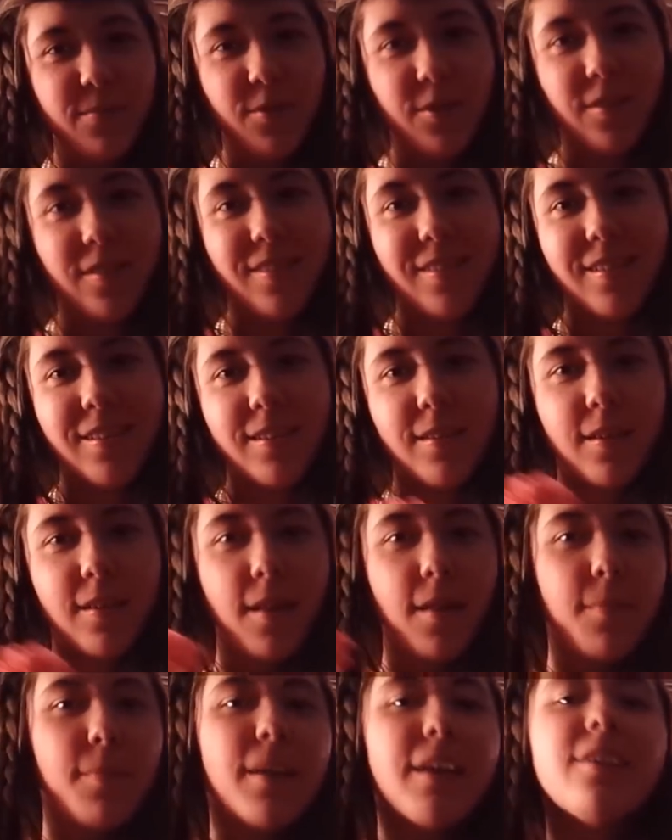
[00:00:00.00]
I'm just
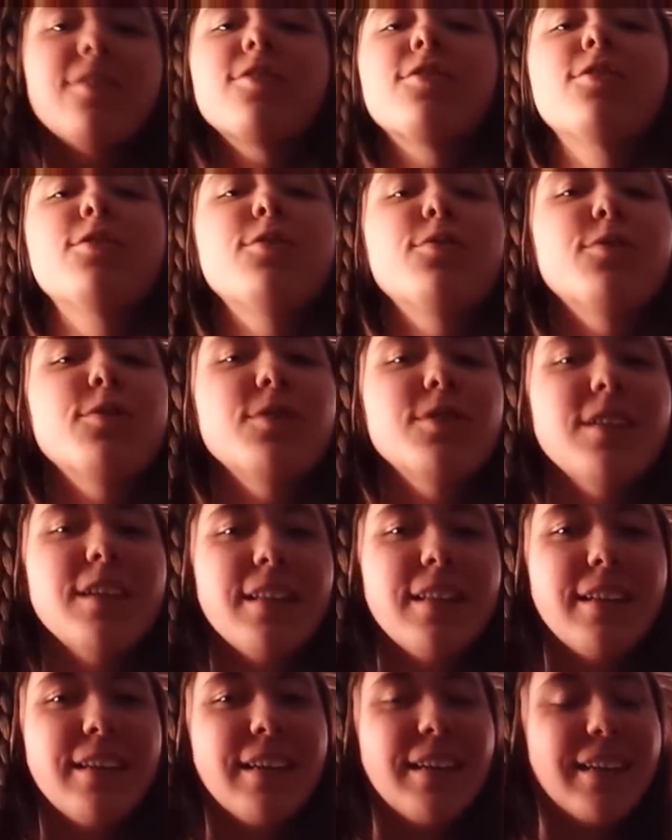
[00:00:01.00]
a picture of
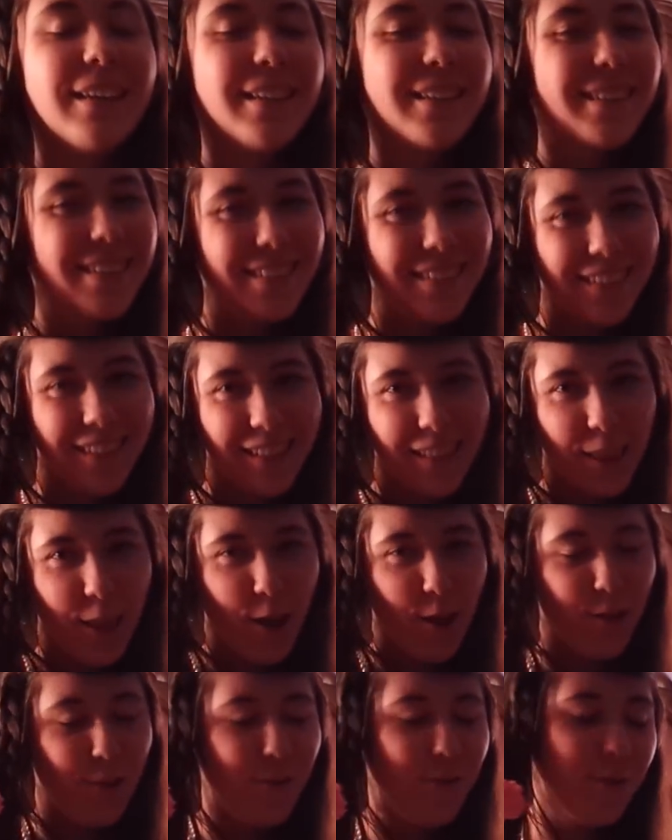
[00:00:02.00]
fertility and
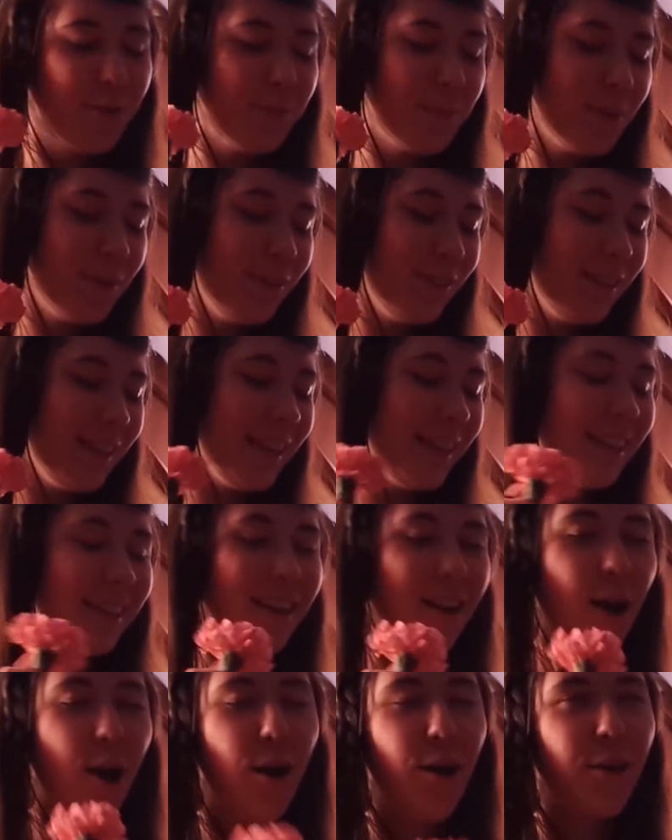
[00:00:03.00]
love and beauty and
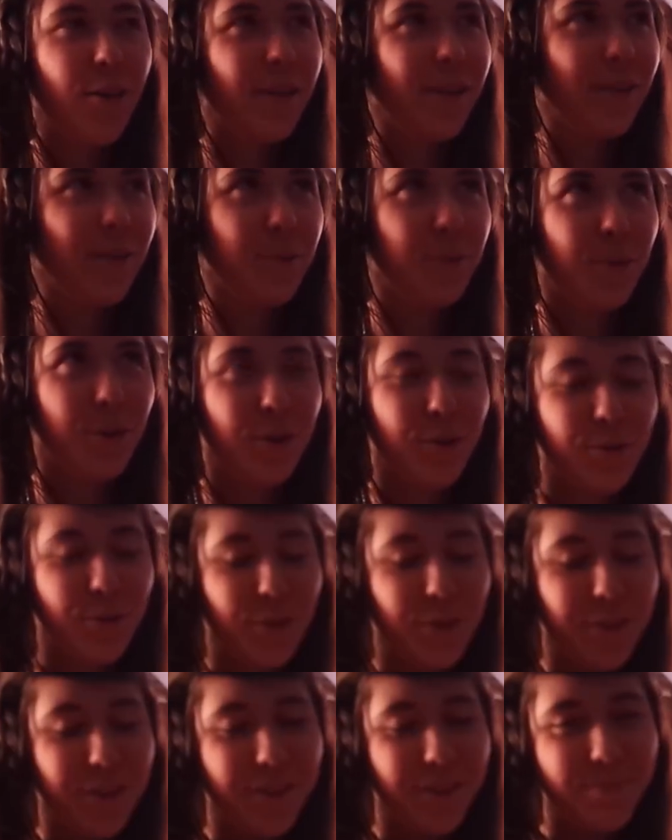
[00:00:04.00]
all things
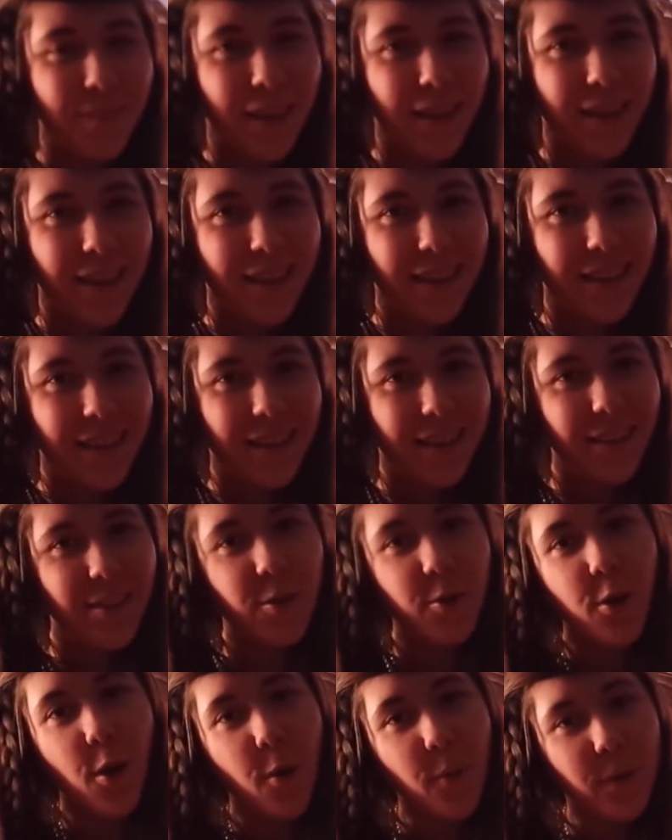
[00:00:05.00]
wonderful.
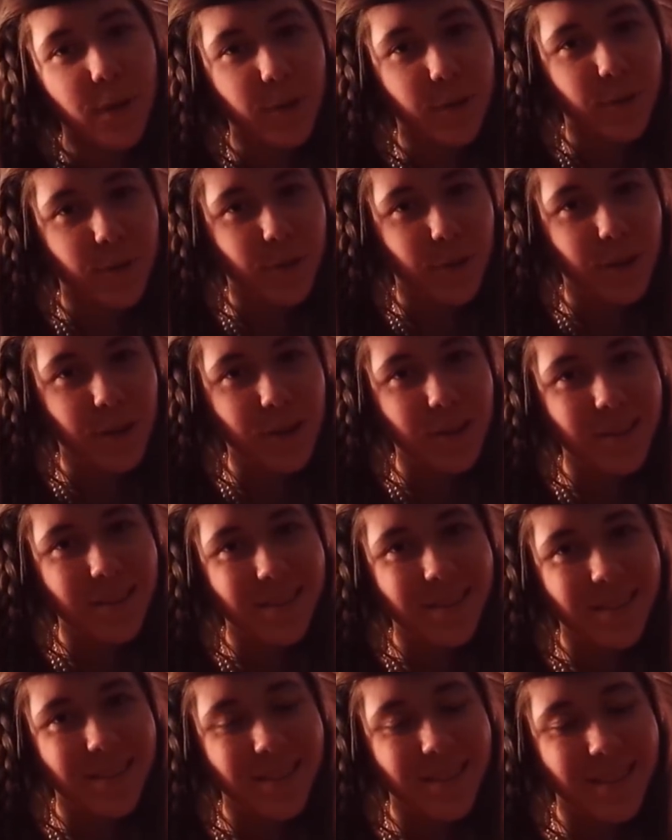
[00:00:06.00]
They're all wonderful.
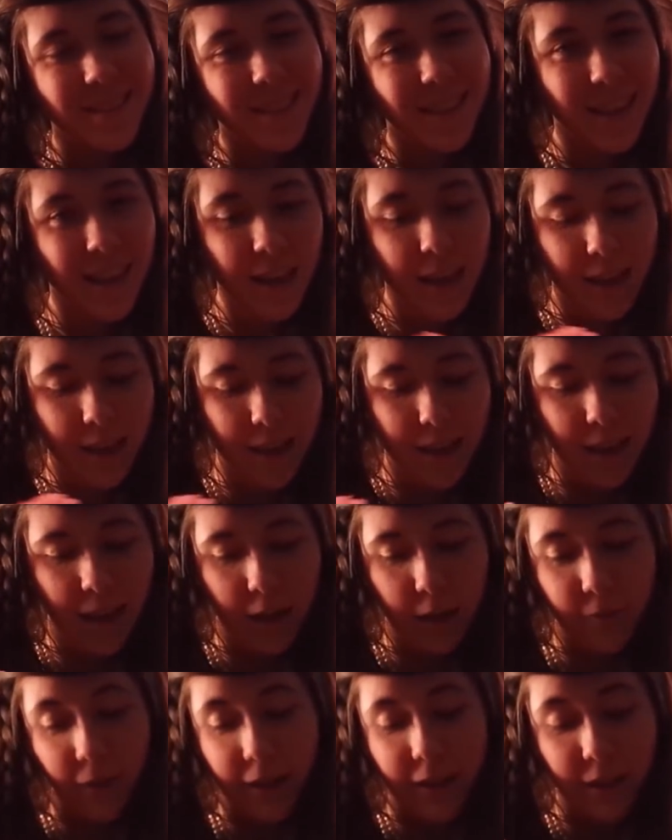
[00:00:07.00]

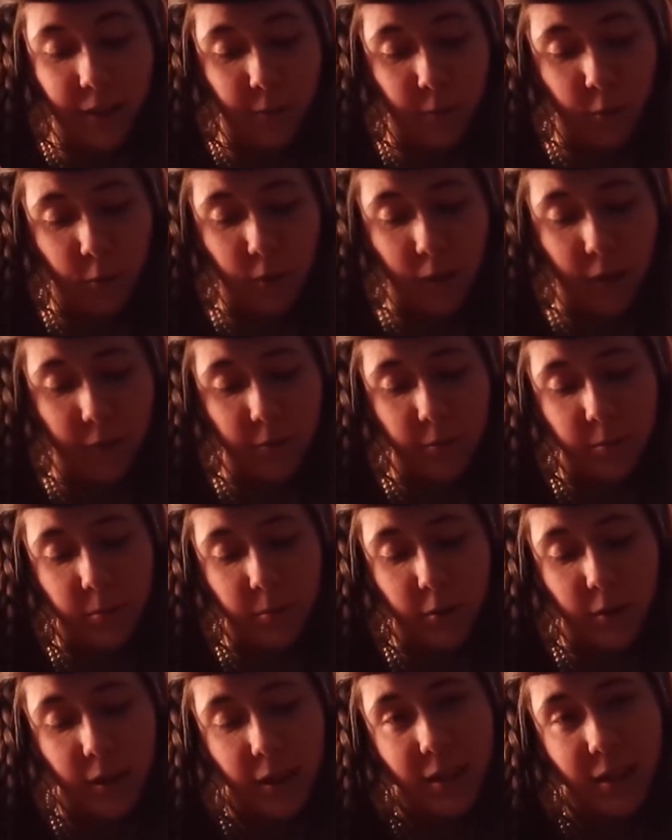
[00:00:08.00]
And if I didn't rule love and
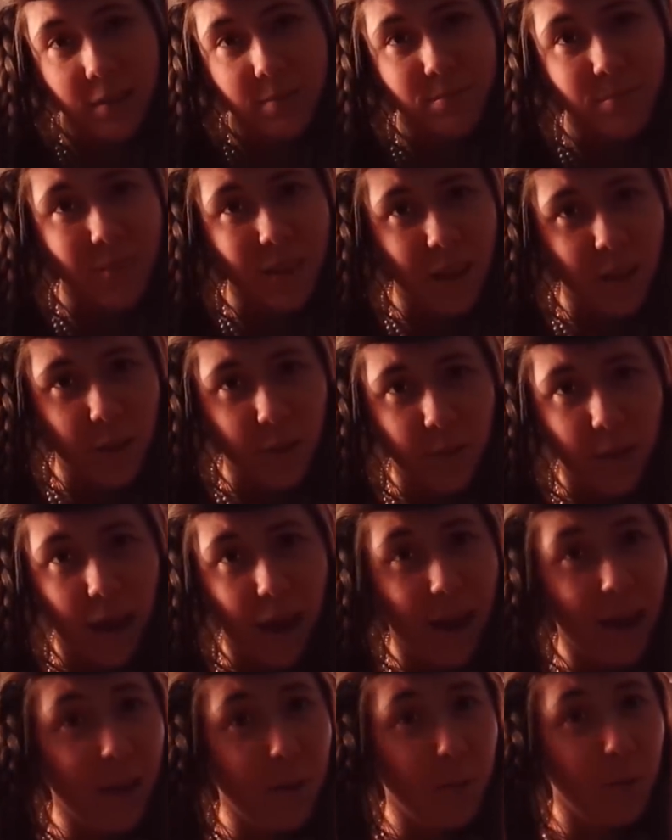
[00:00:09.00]
beauty, if
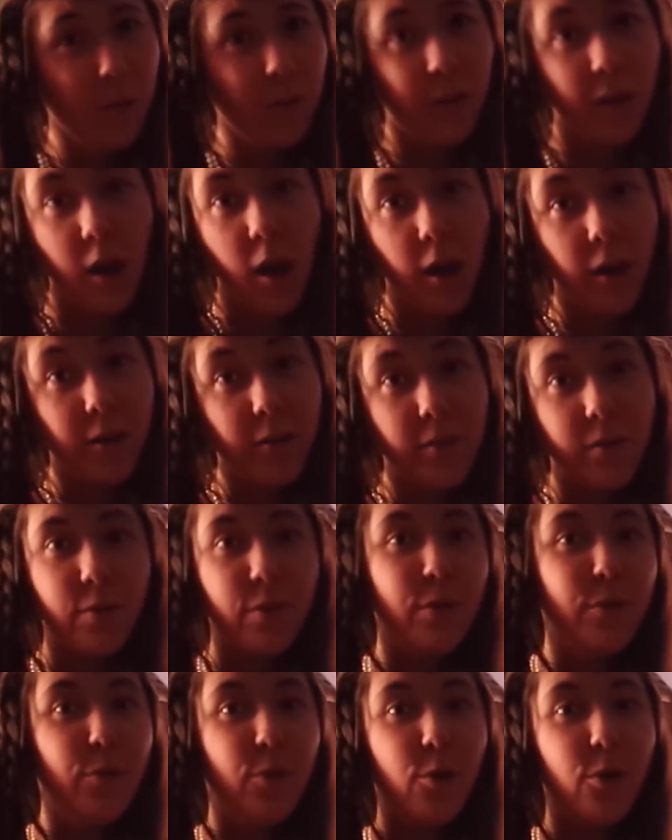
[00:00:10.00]
I were the goddess
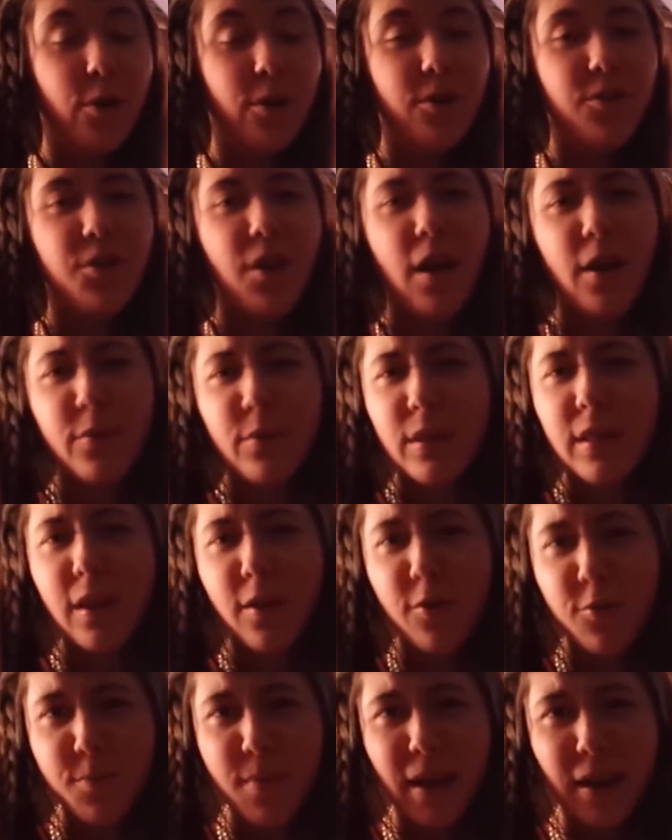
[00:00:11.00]
of the forge, I would
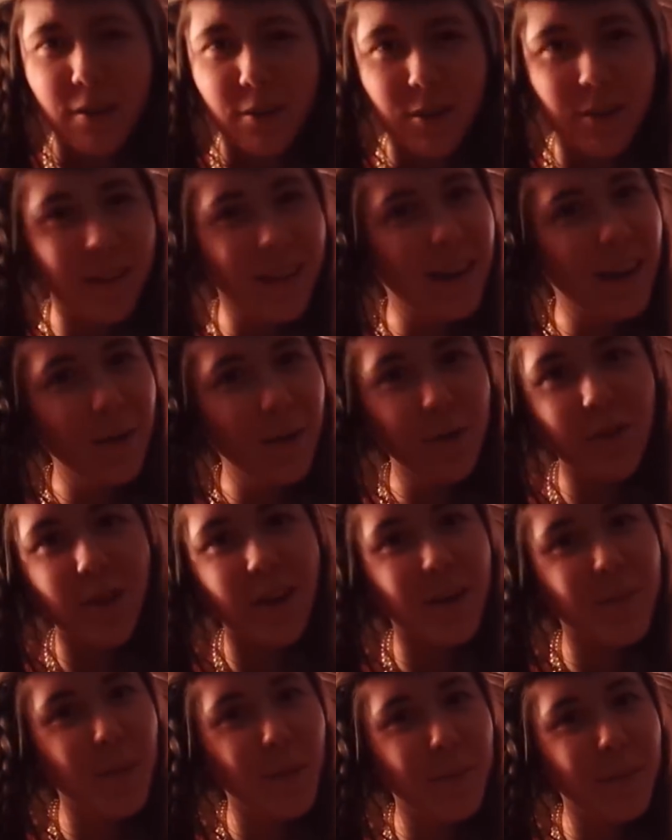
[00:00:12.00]
love metal, and I would
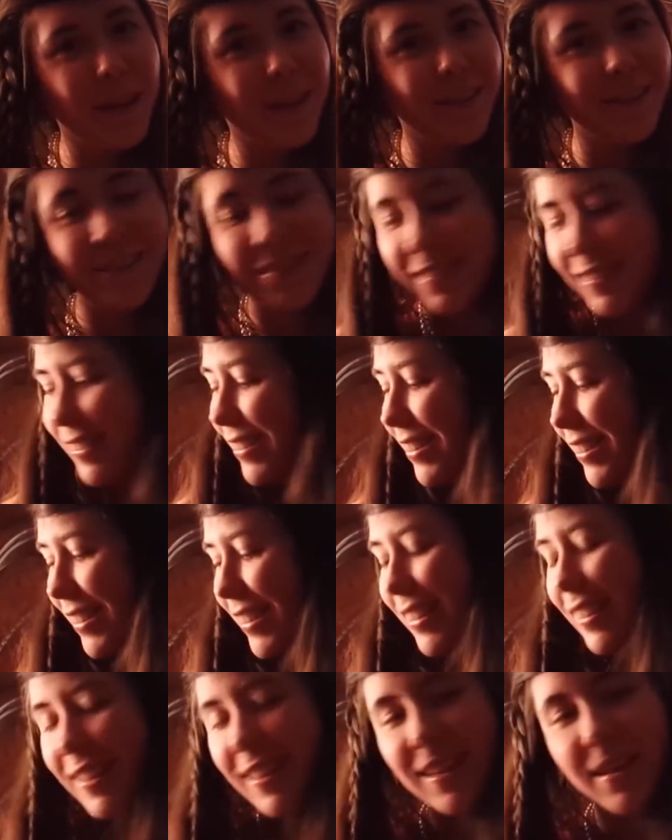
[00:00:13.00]
talk about metal. But
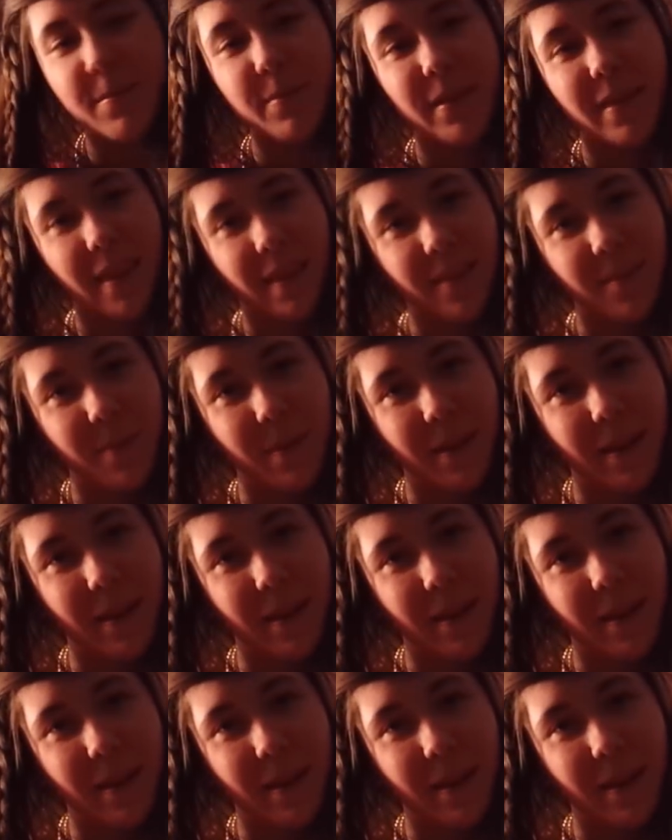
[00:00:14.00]
that's